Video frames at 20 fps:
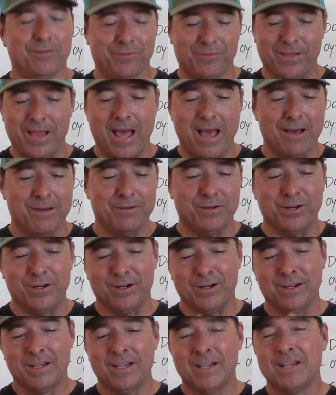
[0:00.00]

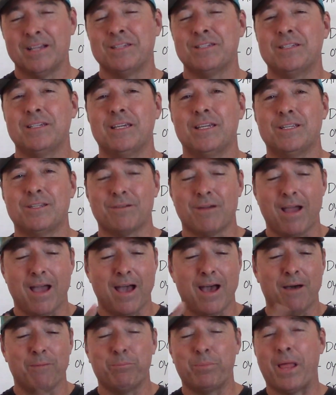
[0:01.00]
Flounder, sea
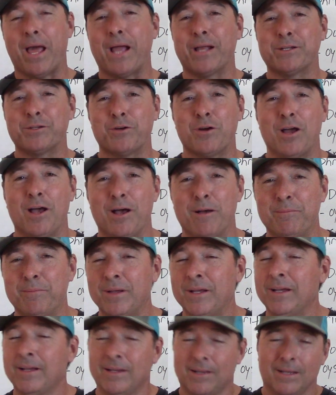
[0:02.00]
trout, black drum,
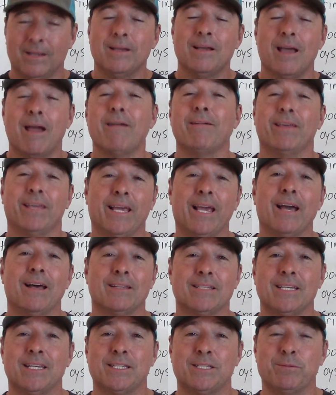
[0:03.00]
everything
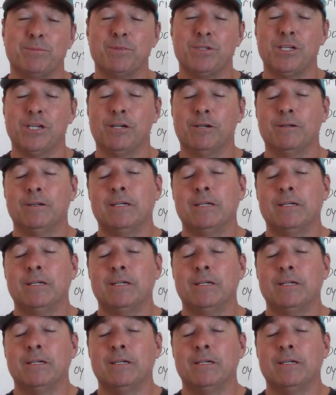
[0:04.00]
else eats them too.